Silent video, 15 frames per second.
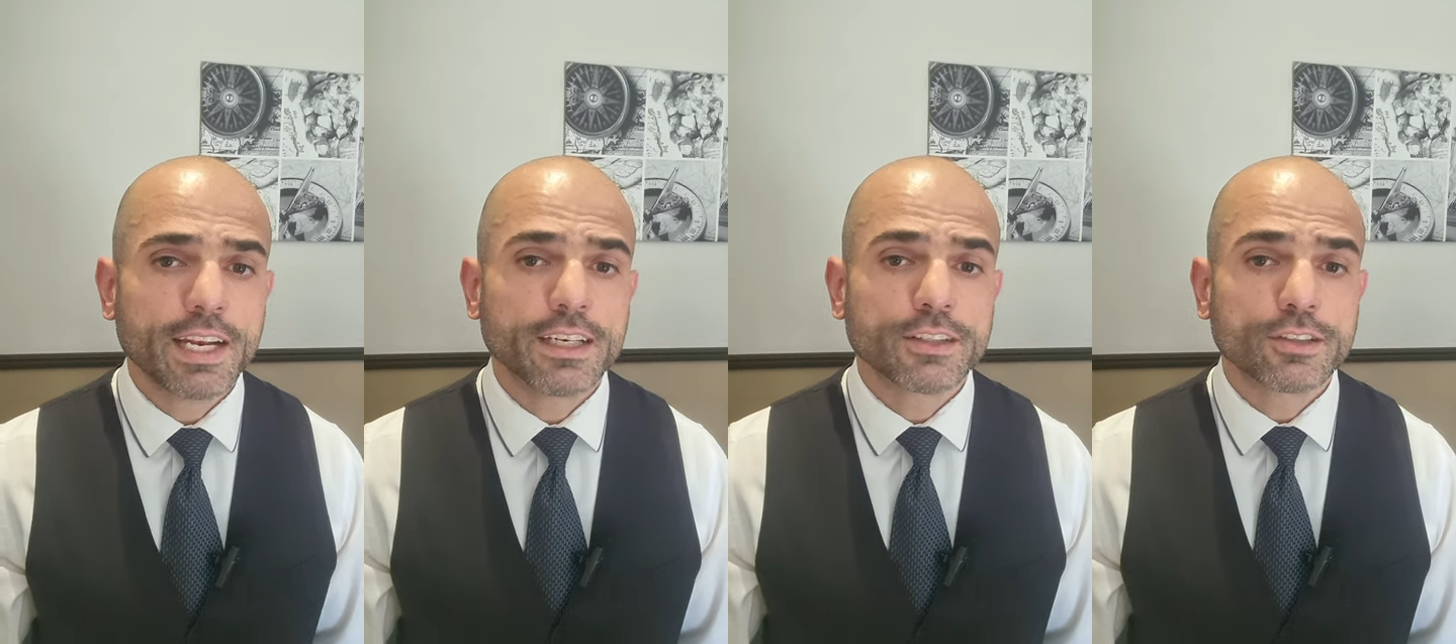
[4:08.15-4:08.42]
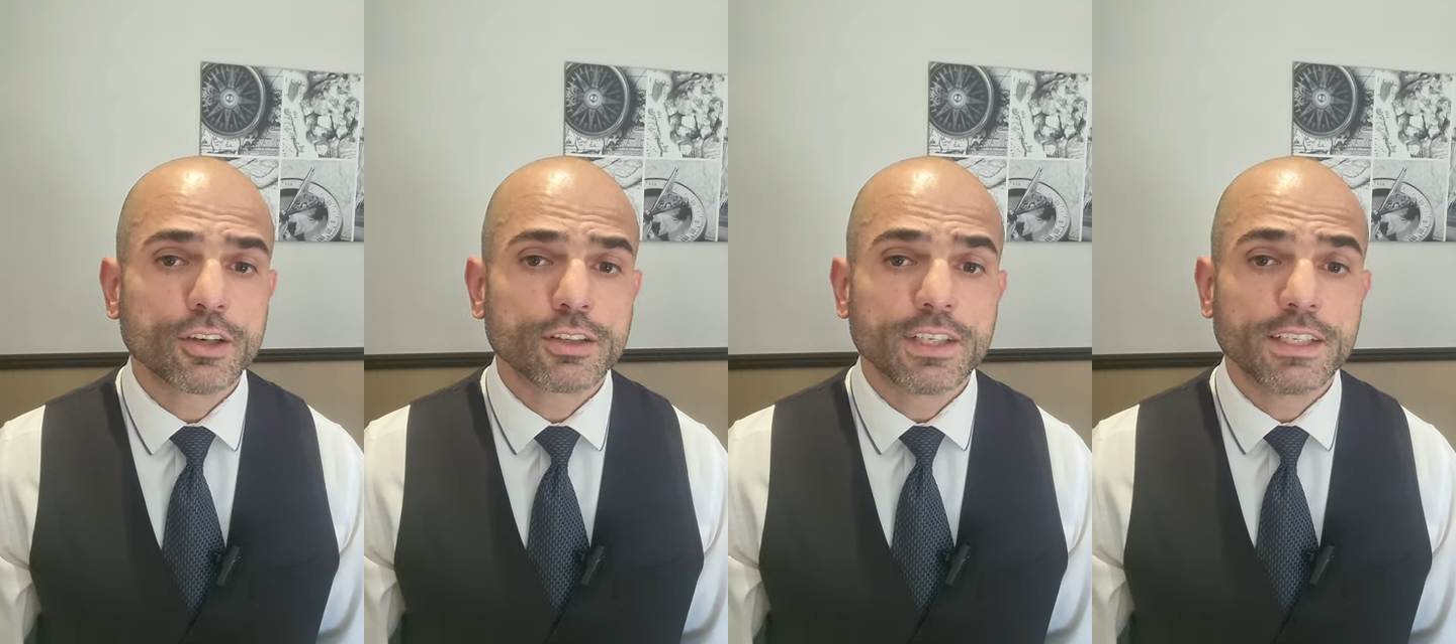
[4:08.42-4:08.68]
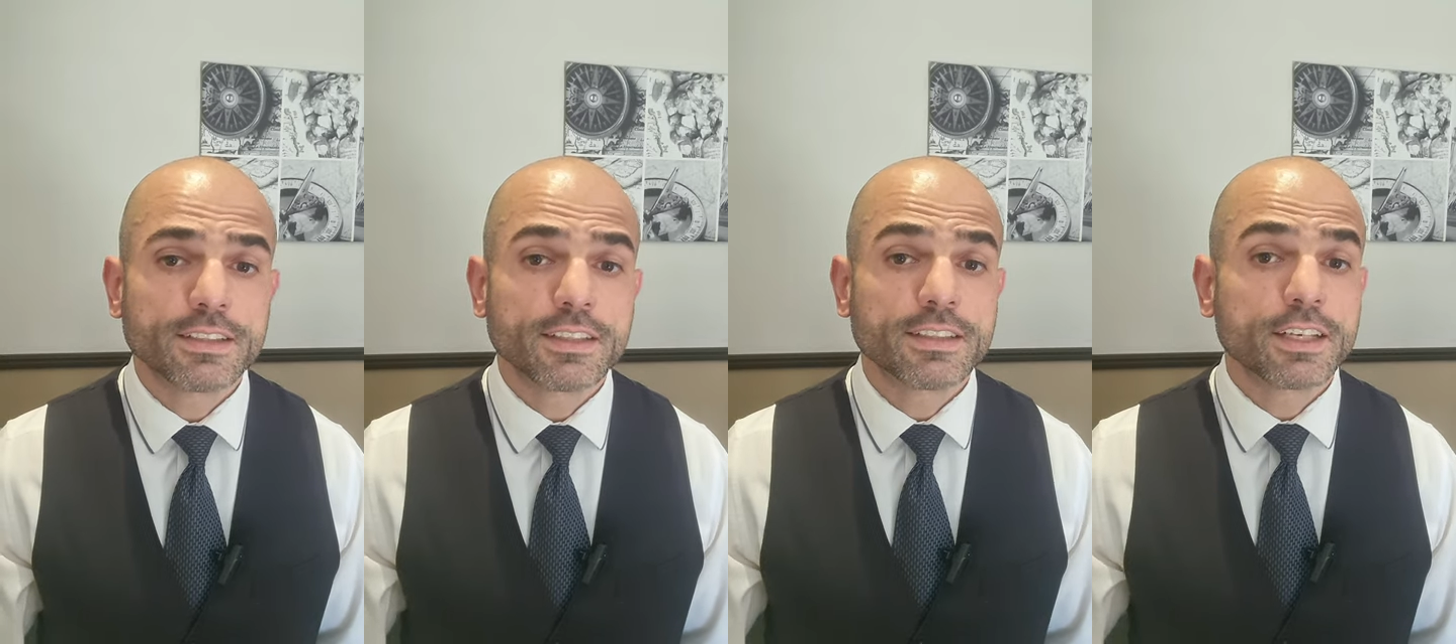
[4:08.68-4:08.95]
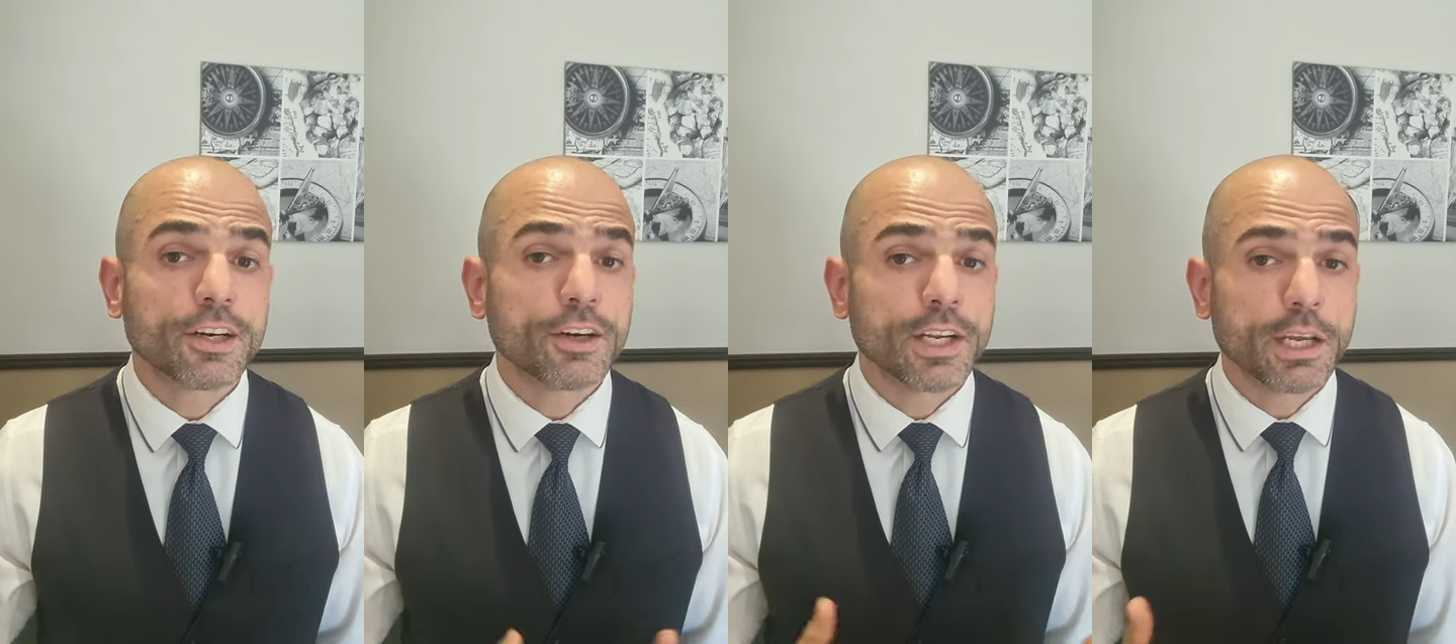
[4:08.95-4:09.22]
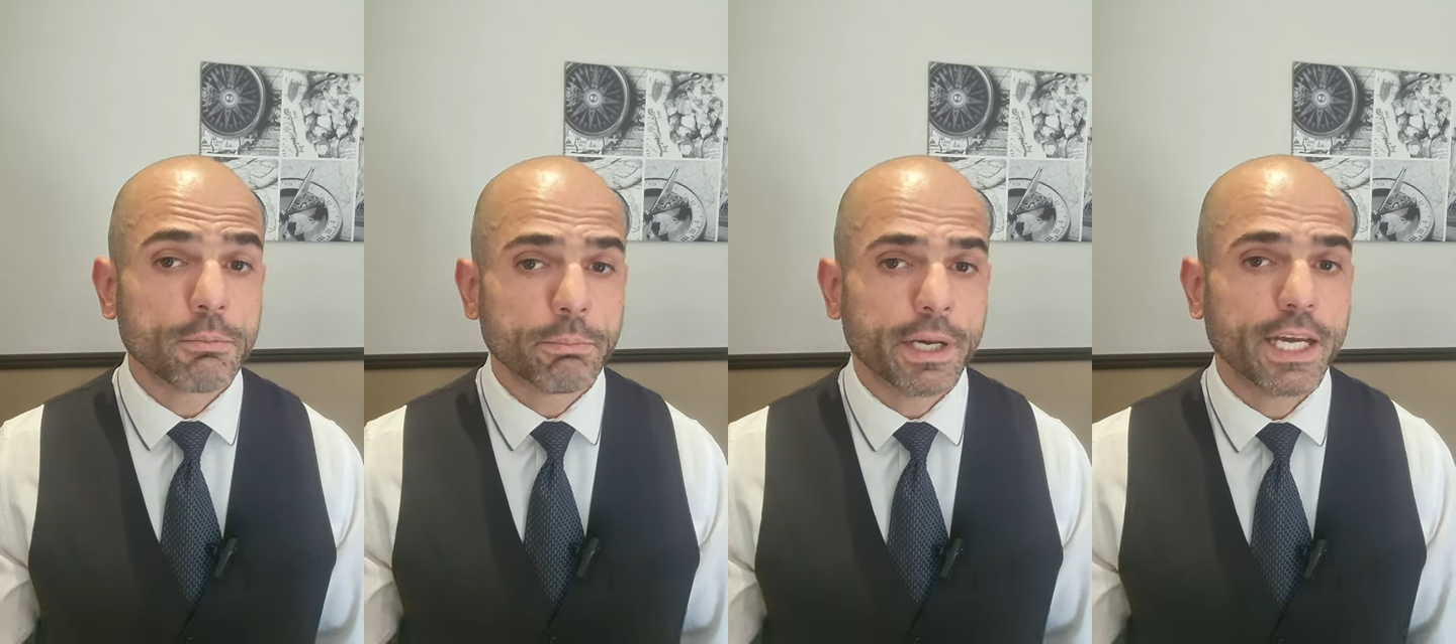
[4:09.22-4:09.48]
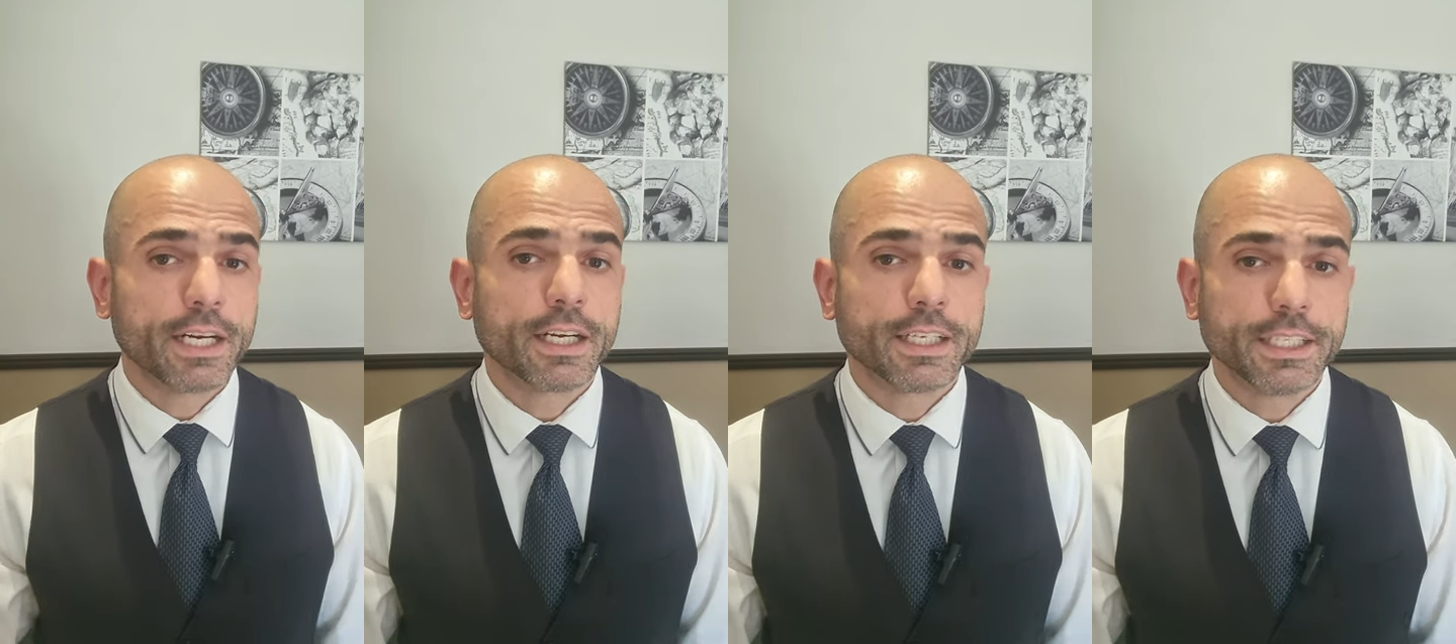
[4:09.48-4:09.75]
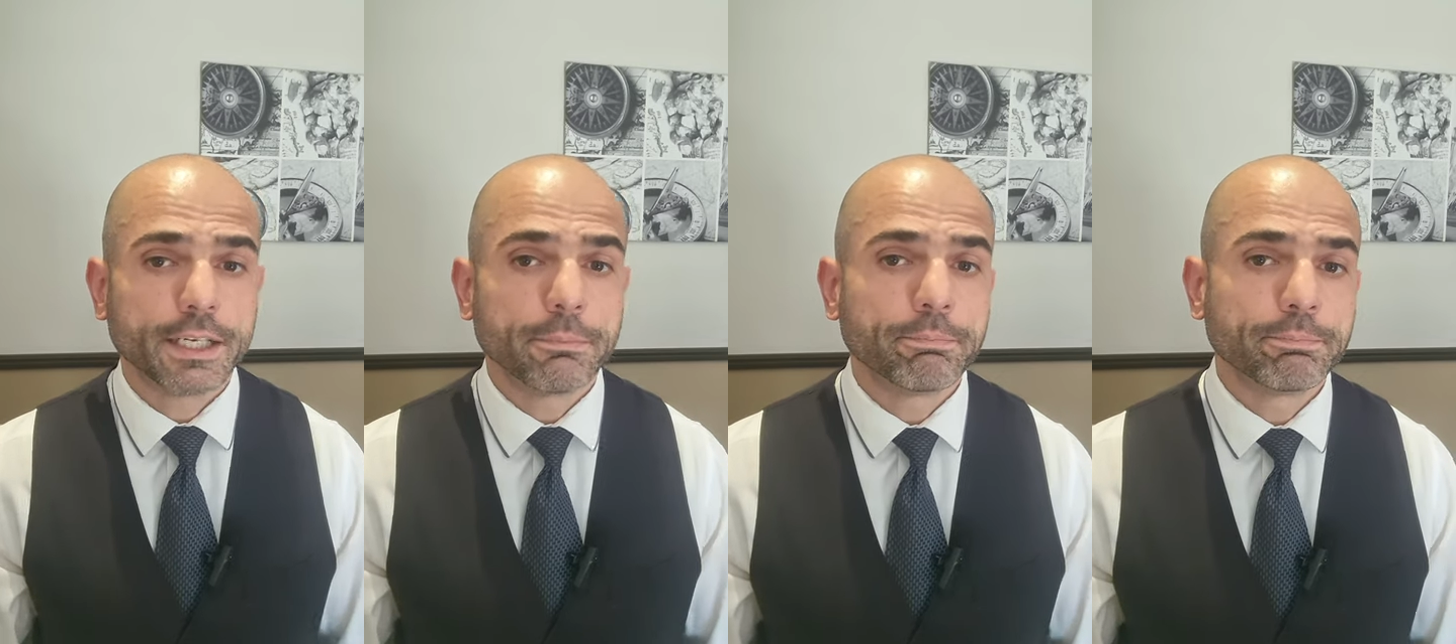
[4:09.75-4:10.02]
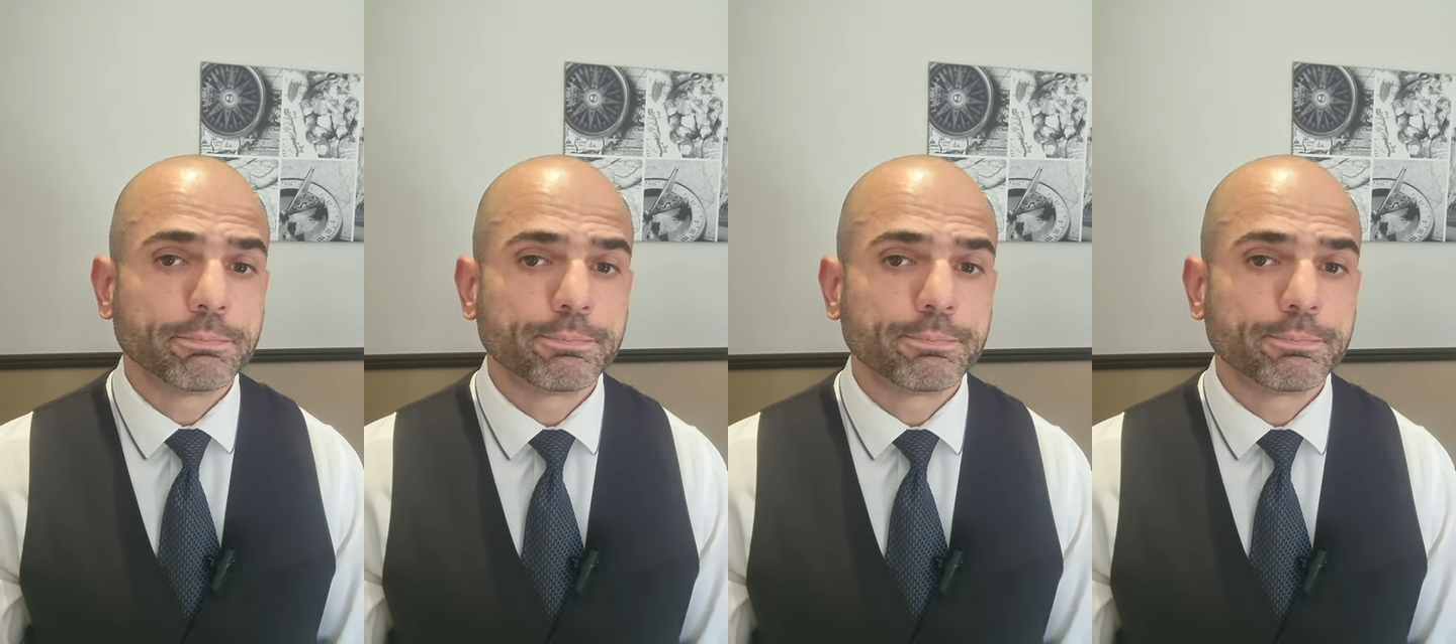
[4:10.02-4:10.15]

and it's not necessarily a bad idea.